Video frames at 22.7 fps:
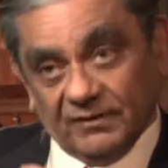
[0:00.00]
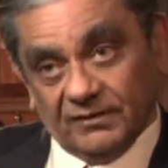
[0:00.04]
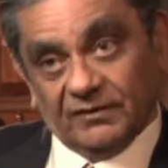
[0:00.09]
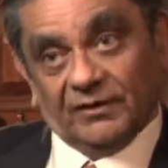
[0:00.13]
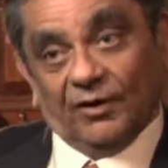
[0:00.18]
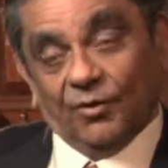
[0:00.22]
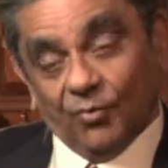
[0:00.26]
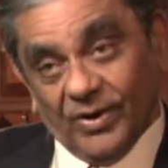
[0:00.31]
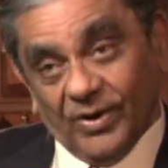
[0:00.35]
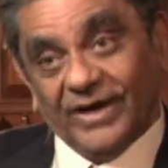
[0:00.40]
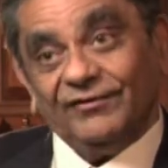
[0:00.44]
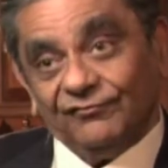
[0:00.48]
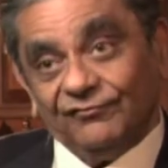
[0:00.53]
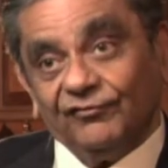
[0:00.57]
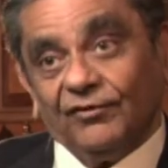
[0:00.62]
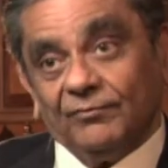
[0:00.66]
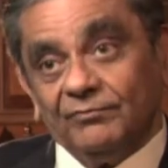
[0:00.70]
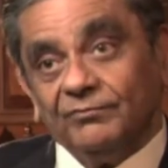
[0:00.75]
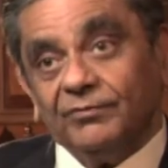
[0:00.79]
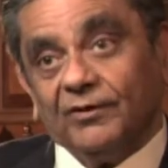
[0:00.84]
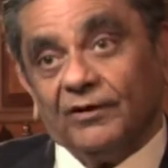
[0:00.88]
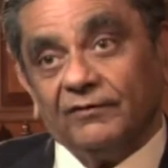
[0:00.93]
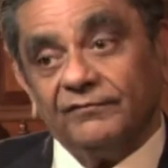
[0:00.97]
away
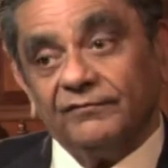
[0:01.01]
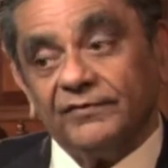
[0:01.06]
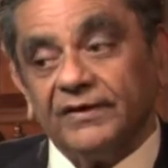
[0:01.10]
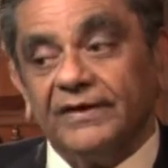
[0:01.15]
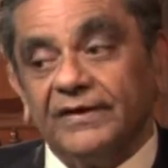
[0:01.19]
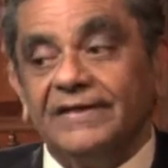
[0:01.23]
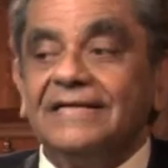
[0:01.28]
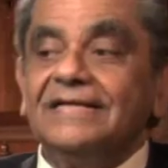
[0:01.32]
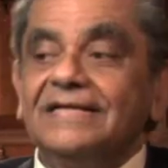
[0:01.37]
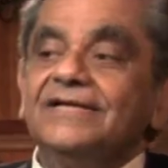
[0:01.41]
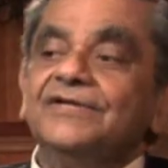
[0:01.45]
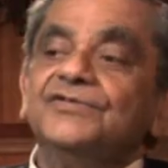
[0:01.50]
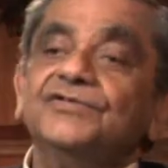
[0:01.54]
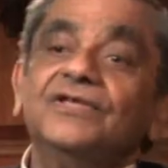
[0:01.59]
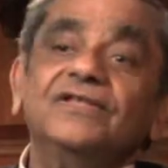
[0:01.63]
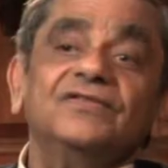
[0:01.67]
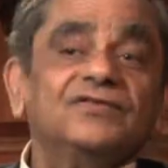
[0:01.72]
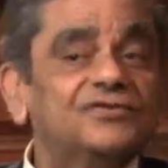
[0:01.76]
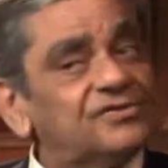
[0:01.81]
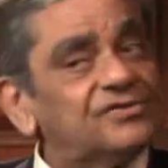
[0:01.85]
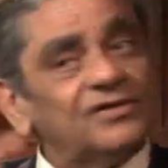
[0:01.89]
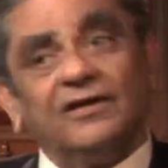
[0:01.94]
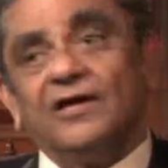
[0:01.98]
from poverty.
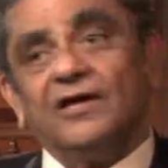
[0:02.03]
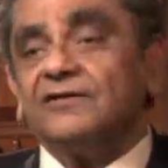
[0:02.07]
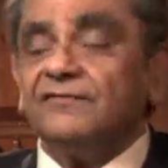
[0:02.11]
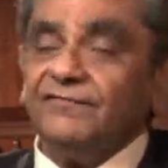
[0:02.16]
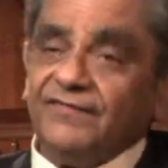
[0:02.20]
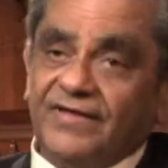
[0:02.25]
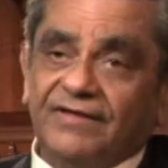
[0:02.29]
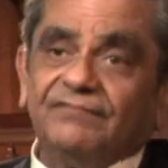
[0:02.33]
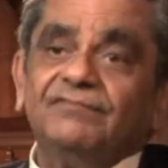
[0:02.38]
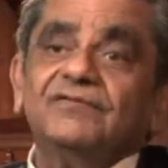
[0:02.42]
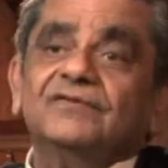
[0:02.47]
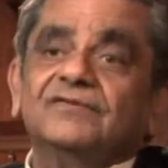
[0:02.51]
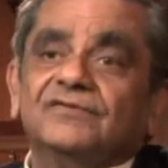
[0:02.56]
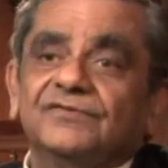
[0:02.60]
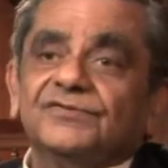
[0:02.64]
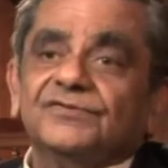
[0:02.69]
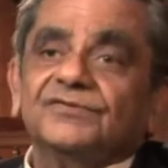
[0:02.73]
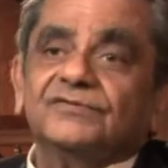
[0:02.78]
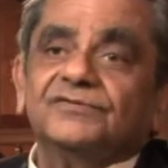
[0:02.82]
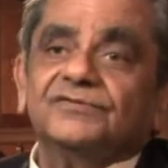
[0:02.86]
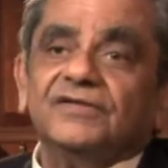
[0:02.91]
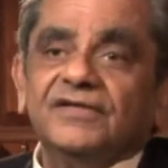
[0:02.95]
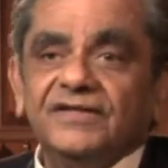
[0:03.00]
And there's a lot of
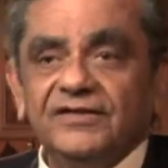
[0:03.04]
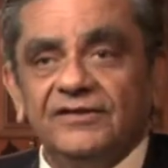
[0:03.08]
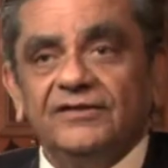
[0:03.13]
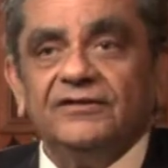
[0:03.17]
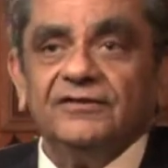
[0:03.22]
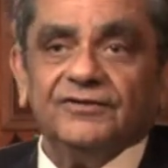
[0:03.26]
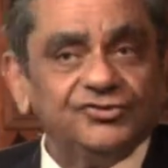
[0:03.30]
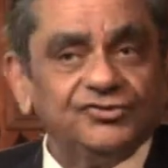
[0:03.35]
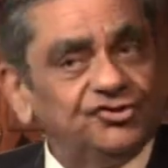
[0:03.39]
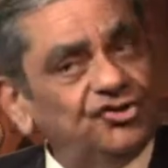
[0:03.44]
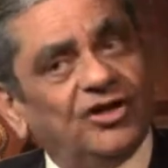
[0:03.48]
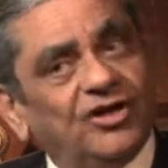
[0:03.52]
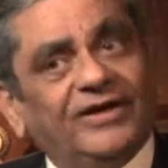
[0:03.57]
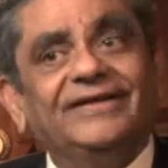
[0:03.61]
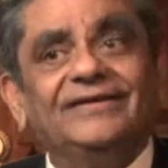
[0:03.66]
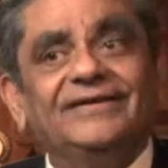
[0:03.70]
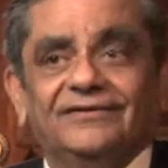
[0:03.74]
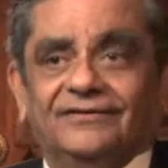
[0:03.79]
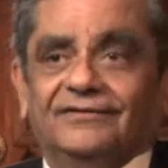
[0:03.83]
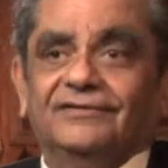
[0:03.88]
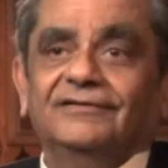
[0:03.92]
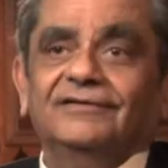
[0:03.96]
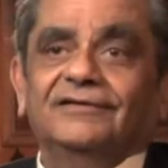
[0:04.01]
evidence. India,
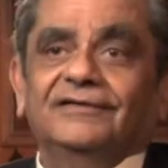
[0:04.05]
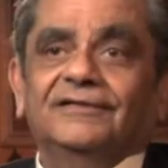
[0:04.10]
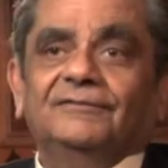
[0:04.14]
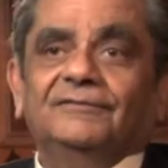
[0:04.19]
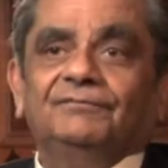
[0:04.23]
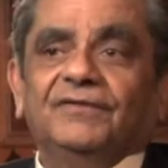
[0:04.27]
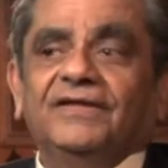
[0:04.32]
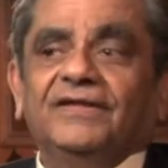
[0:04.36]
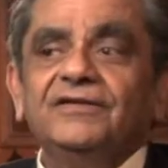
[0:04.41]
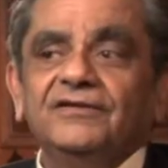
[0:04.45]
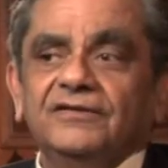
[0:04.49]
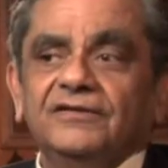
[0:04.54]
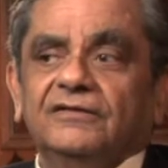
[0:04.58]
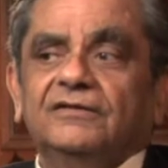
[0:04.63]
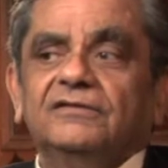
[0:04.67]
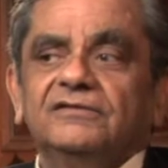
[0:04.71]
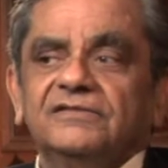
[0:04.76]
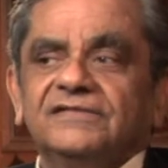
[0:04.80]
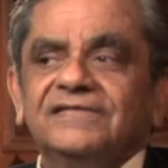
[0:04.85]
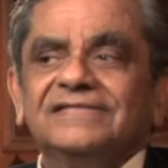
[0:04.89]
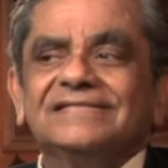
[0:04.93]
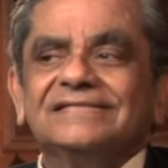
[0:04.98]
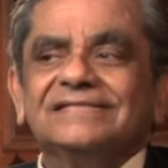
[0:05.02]
China. India,
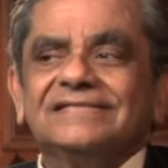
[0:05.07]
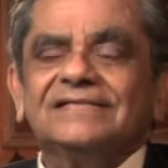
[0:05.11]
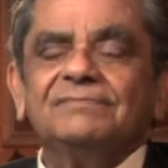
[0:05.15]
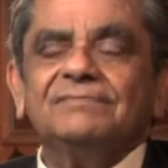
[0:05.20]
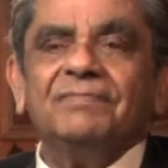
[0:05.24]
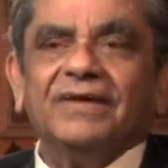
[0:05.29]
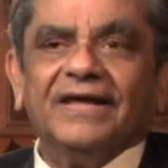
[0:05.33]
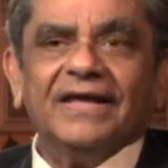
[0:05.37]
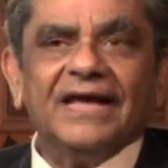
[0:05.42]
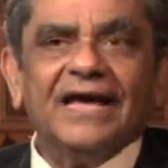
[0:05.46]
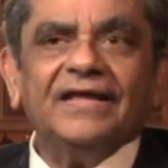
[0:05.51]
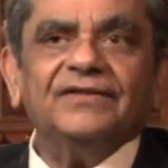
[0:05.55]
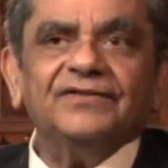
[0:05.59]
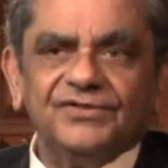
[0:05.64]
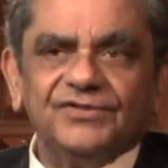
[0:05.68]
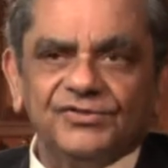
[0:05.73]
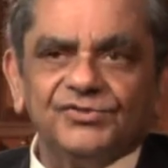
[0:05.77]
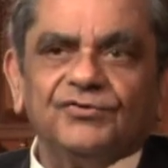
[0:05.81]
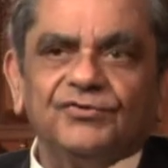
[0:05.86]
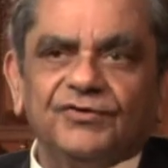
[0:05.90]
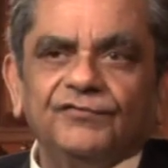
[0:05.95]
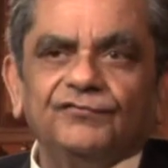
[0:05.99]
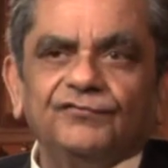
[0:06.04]
since it began
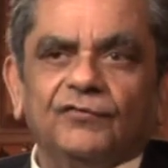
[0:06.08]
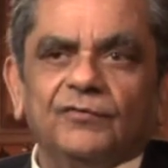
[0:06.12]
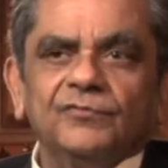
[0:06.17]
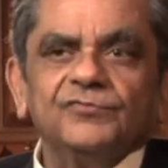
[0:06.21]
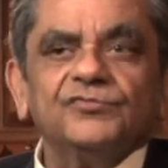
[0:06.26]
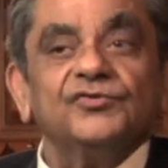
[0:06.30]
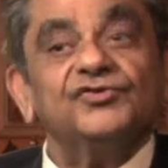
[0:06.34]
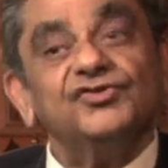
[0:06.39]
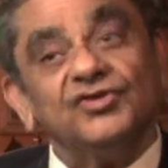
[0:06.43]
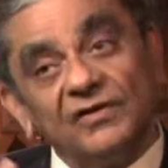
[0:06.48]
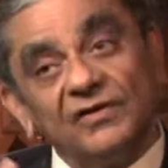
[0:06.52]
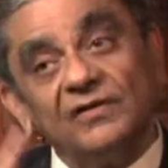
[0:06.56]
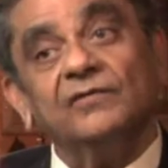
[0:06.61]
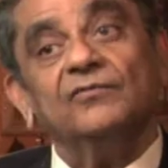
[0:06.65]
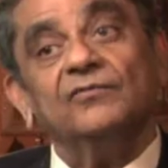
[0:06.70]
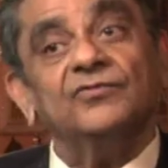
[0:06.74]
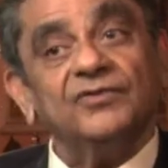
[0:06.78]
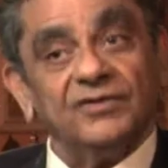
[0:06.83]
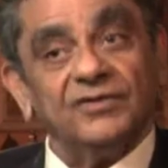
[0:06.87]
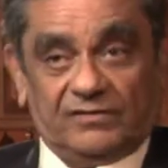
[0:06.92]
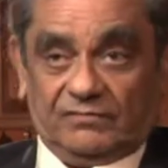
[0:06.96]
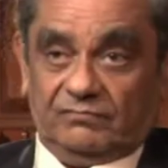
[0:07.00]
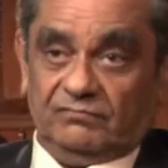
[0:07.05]
these reforms, which
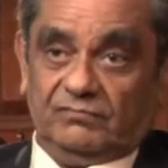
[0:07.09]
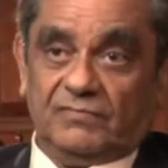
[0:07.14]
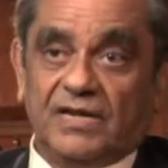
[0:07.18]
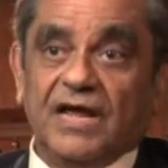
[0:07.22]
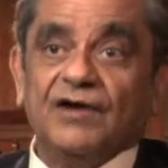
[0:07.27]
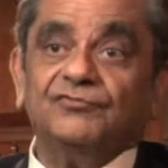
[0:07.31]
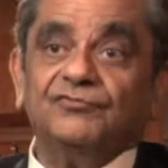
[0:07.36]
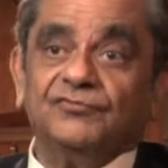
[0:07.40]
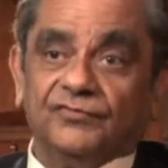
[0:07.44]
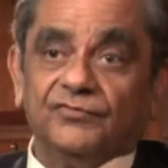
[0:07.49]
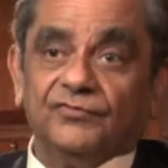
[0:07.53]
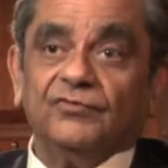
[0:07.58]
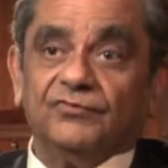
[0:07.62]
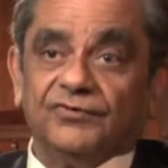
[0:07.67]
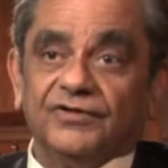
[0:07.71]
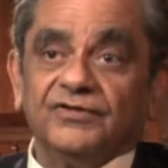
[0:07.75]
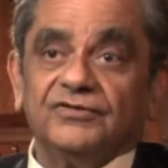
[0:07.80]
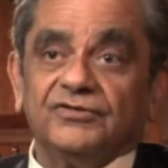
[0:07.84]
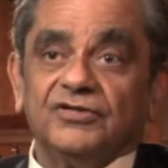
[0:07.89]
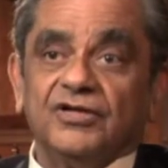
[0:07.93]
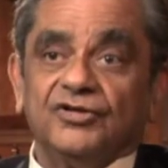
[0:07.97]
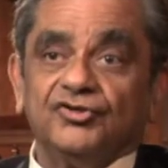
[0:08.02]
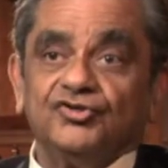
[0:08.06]
included outward
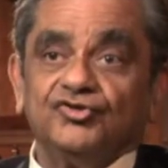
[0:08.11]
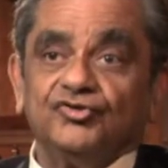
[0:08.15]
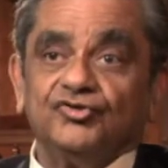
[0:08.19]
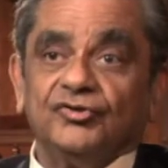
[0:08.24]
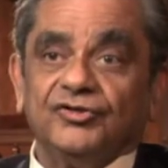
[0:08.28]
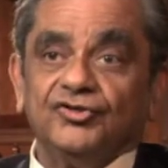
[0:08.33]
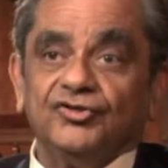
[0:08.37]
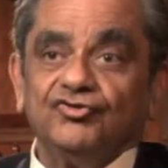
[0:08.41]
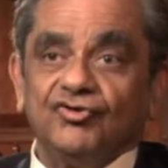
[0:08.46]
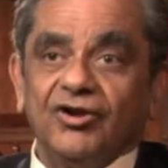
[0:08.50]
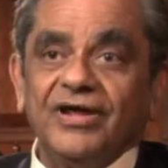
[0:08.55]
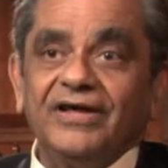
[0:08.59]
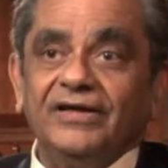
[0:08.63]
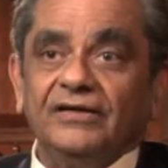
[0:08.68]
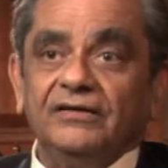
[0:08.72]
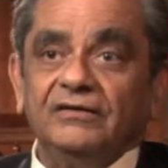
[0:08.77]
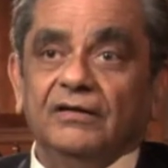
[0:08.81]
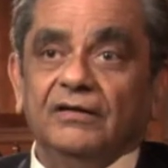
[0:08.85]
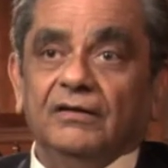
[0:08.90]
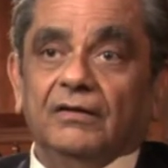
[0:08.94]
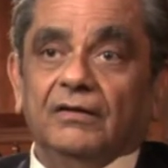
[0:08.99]
orientation and trade,